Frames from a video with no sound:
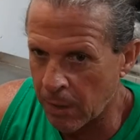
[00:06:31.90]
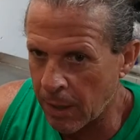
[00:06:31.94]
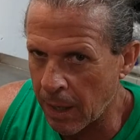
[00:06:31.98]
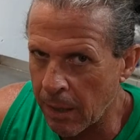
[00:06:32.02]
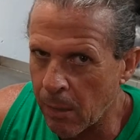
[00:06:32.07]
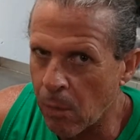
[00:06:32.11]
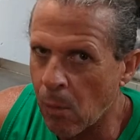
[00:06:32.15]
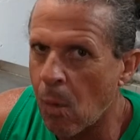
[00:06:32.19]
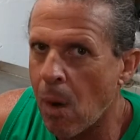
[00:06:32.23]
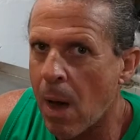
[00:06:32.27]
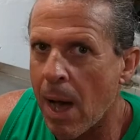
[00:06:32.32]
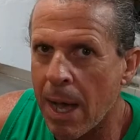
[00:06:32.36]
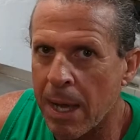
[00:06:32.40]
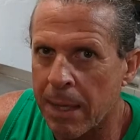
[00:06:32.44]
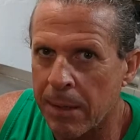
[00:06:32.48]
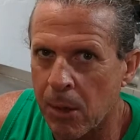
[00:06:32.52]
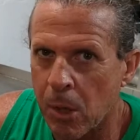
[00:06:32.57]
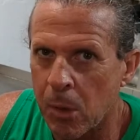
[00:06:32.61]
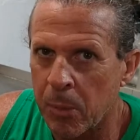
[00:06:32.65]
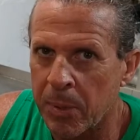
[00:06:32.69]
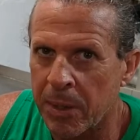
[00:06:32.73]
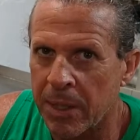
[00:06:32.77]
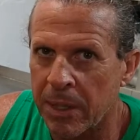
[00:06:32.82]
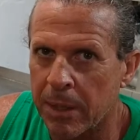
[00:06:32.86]
kind of wide
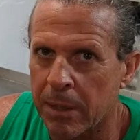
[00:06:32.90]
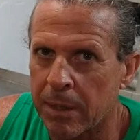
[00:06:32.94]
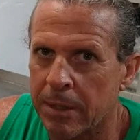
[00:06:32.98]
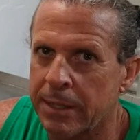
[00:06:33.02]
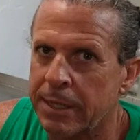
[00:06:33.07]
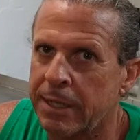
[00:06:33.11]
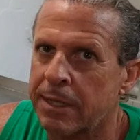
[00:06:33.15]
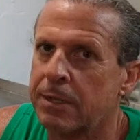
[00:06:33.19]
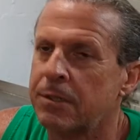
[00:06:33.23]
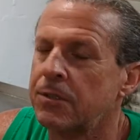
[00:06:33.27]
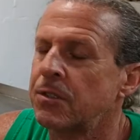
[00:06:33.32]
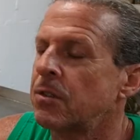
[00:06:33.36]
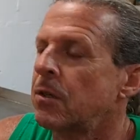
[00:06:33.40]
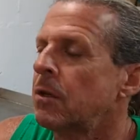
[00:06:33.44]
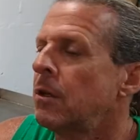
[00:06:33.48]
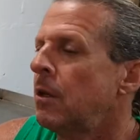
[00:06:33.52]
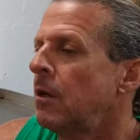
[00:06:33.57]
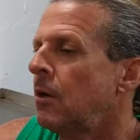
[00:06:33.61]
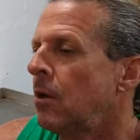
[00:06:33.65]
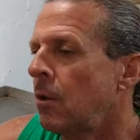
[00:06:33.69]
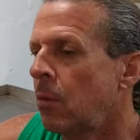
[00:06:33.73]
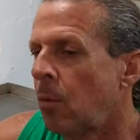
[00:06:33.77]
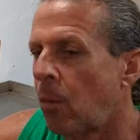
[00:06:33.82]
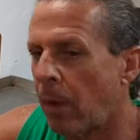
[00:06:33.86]
open areas
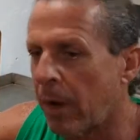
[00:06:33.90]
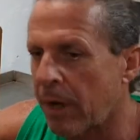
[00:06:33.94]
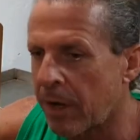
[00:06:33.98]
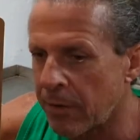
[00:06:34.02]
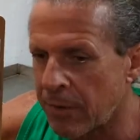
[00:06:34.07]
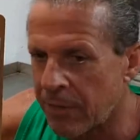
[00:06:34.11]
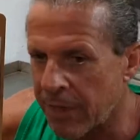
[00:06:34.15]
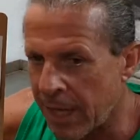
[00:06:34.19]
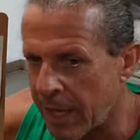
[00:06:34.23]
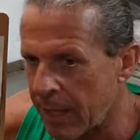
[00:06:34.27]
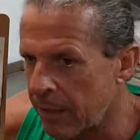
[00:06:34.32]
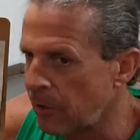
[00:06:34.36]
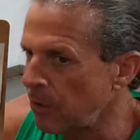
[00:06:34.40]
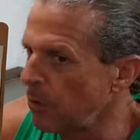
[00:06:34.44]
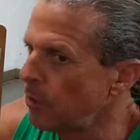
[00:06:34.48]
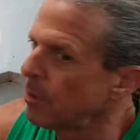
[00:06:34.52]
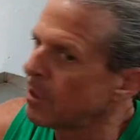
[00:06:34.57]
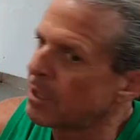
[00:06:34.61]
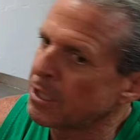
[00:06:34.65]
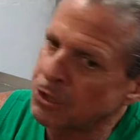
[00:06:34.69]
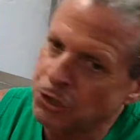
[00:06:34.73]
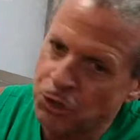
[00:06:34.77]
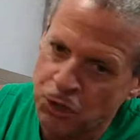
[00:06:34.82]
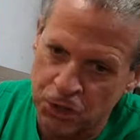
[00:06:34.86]
where then you
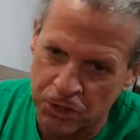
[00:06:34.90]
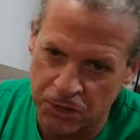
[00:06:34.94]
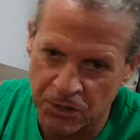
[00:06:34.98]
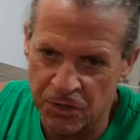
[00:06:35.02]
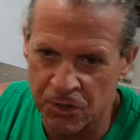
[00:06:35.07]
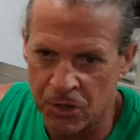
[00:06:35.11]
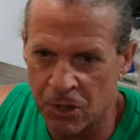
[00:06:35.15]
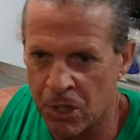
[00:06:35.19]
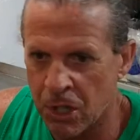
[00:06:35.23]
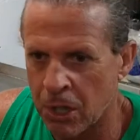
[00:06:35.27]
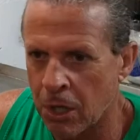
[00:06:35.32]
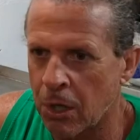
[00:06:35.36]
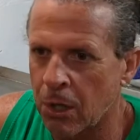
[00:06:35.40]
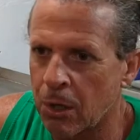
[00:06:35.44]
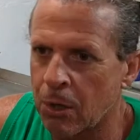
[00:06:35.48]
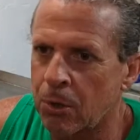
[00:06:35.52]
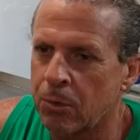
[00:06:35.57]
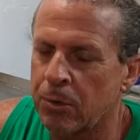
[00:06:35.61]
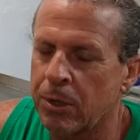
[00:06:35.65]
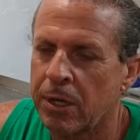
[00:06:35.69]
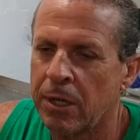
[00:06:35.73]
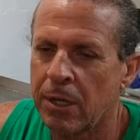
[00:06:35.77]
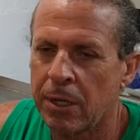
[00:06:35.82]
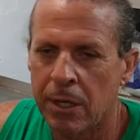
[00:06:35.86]
can just
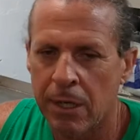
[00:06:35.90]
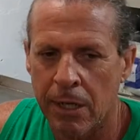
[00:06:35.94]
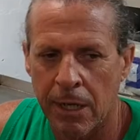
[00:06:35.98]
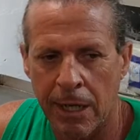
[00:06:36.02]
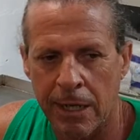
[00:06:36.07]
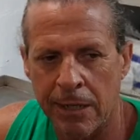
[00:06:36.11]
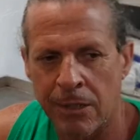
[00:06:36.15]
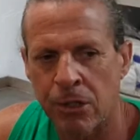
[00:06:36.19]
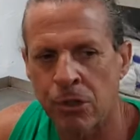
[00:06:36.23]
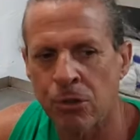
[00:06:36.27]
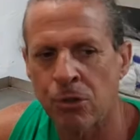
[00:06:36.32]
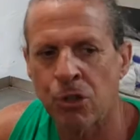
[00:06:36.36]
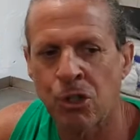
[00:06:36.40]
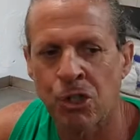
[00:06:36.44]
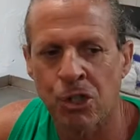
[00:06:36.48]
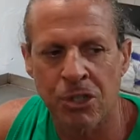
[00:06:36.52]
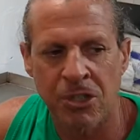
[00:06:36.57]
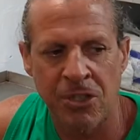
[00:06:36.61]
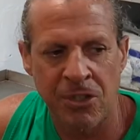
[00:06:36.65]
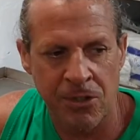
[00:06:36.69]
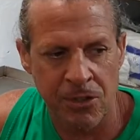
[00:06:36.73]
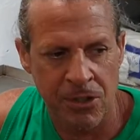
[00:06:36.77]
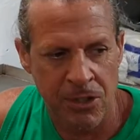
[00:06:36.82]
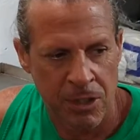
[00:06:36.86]
coat and you're
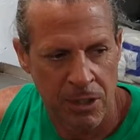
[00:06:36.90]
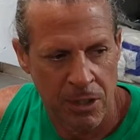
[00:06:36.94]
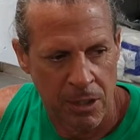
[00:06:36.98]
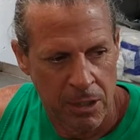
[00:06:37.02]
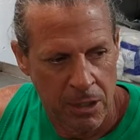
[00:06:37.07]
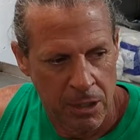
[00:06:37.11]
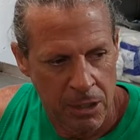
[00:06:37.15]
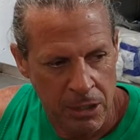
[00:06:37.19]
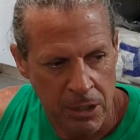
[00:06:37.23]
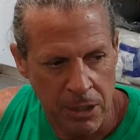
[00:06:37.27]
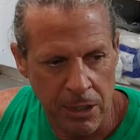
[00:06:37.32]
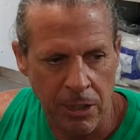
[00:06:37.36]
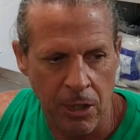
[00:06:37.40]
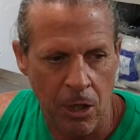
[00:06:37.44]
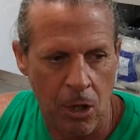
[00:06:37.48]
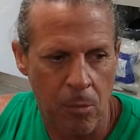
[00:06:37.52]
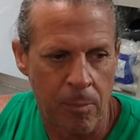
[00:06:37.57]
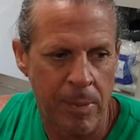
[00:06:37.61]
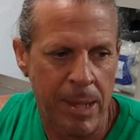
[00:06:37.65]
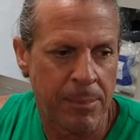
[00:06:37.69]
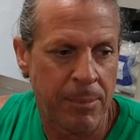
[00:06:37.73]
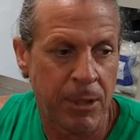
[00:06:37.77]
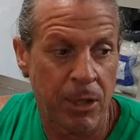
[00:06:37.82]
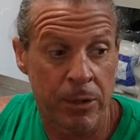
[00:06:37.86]
just,
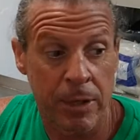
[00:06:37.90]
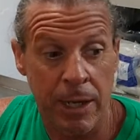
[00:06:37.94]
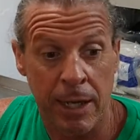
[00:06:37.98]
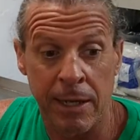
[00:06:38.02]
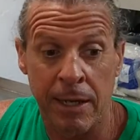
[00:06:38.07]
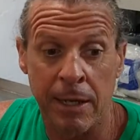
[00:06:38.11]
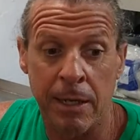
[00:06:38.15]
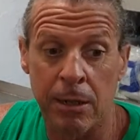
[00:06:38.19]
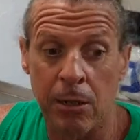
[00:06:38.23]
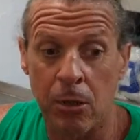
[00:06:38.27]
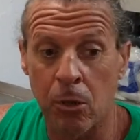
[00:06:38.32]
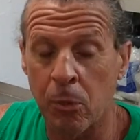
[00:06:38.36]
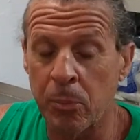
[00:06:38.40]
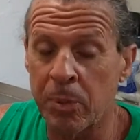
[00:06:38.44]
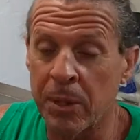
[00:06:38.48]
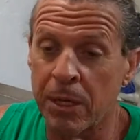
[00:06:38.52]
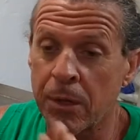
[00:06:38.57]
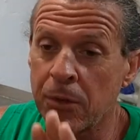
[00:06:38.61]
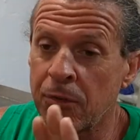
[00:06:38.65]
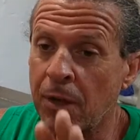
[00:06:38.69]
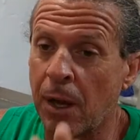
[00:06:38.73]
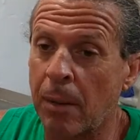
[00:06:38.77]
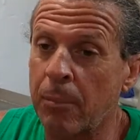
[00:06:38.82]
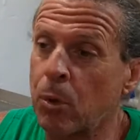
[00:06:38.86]
maybe you're getting a little bit
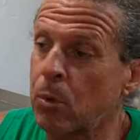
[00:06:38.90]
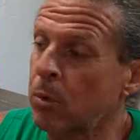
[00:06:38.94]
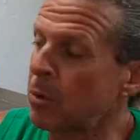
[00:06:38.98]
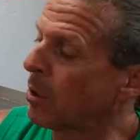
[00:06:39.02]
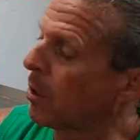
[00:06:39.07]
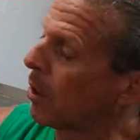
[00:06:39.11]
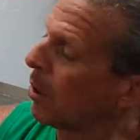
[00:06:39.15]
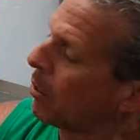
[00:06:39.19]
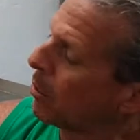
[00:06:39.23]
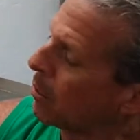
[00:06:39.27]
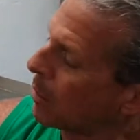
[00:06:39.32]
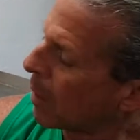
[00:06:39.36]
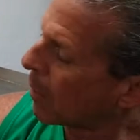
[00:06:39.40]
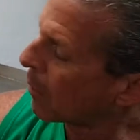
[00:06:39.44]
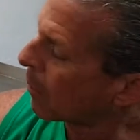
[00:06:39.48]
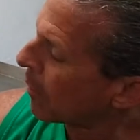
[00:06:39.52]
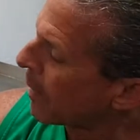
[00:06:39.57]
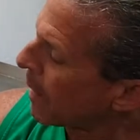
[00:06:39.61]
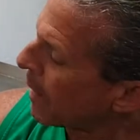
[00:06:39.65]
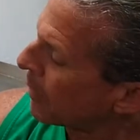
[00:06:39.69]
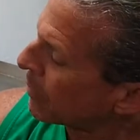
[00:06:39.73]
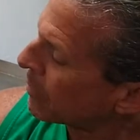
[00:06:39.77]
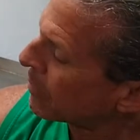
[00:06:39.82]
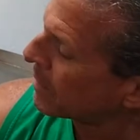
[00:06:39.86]
of double coat
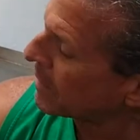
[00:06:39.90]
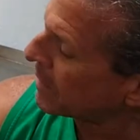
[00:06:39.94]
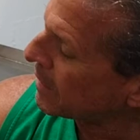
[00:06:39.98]
around